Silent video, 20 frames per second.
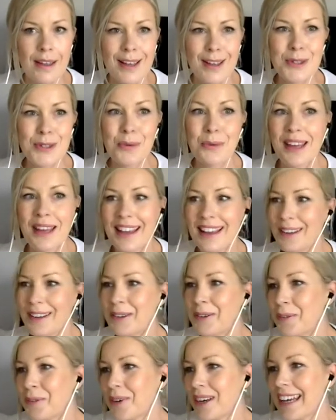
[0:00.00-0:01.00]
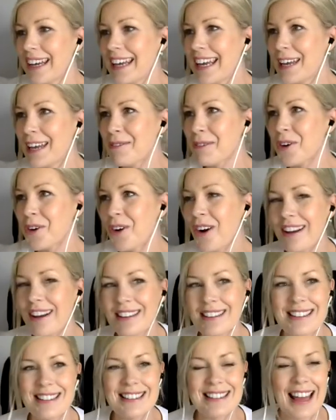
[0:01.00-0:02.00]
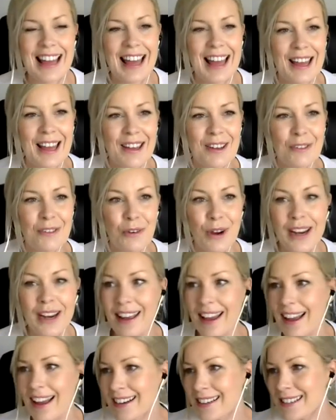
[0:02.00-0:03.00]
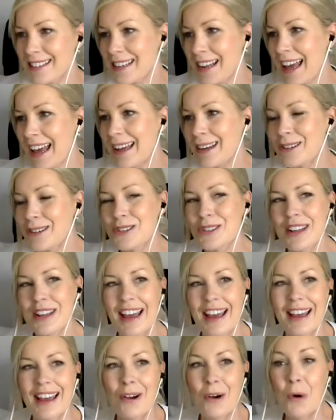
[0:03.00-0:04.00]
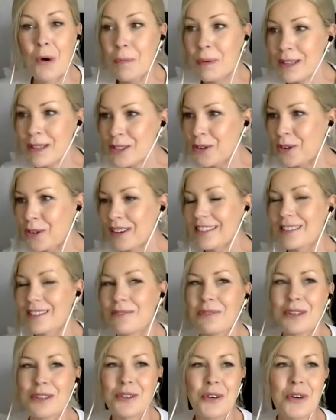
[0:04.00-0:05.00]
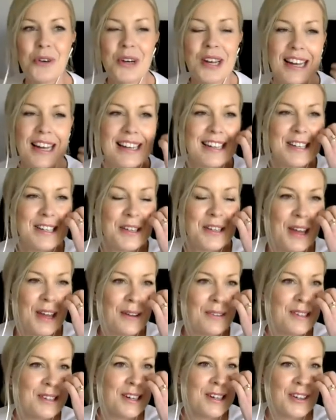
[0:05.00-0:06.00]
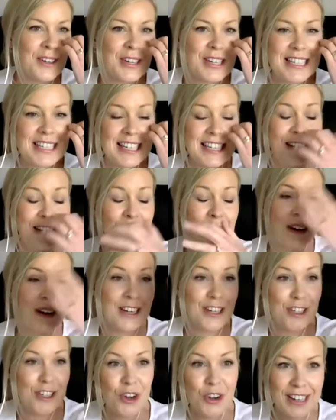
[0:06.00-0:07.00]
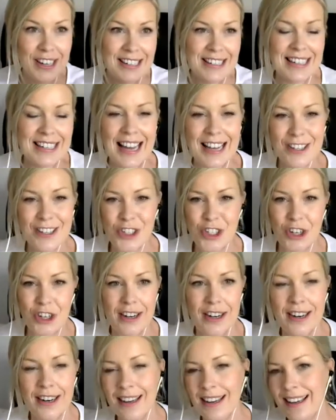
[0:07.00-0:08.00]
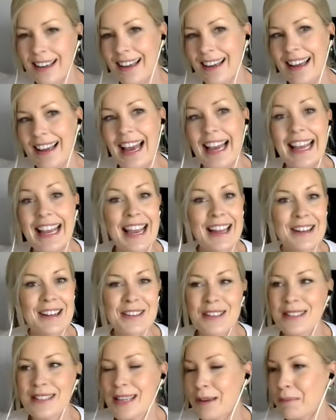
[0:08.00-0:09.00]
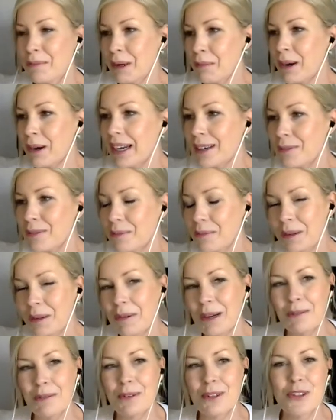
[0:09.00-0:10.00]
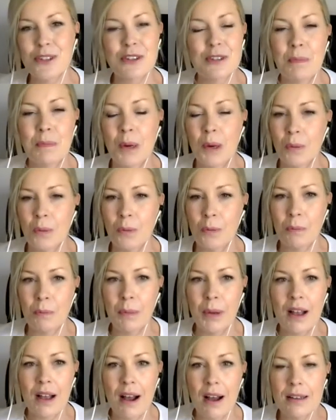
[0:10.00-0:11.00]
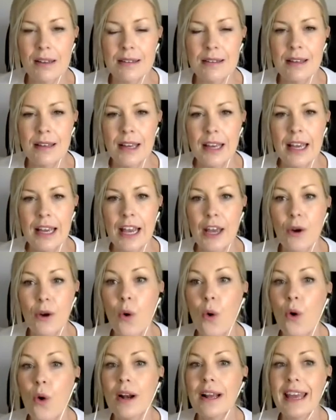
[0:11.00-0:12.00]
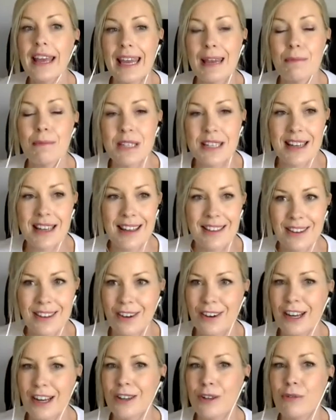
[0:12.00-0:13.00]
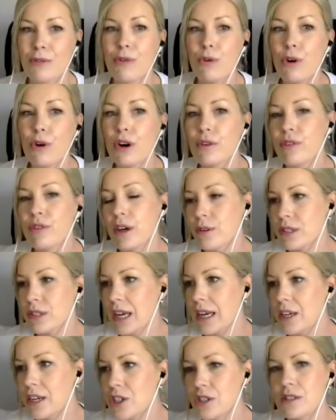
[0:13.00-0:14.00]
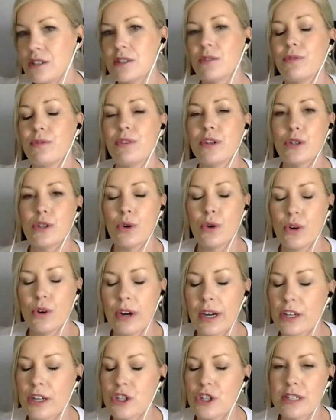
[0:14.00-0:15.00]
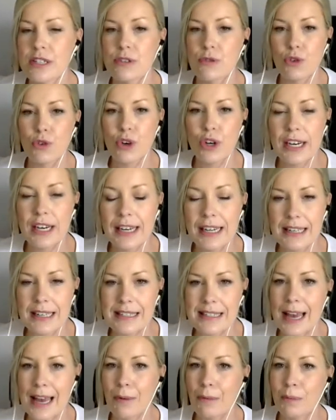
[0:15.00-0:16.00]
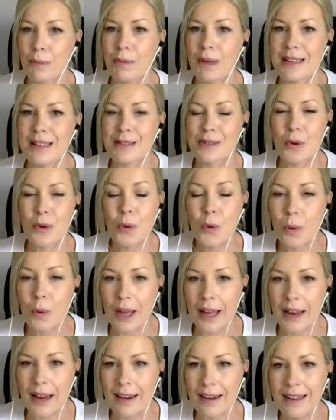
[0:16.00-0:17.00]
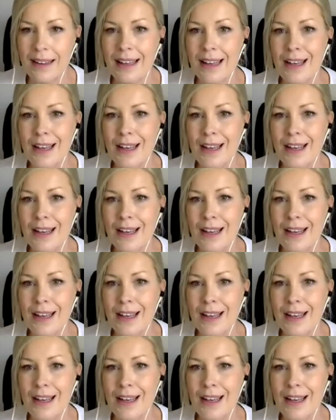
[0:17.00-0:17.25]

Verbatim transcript: So then, when I came across uh, Red Hat and uh, open source and Fedora in 2019, when I joined last year, again, as I said, my mind my mind was just blown because it all came together. Like the four foundations of Fedora just really sat with me so well.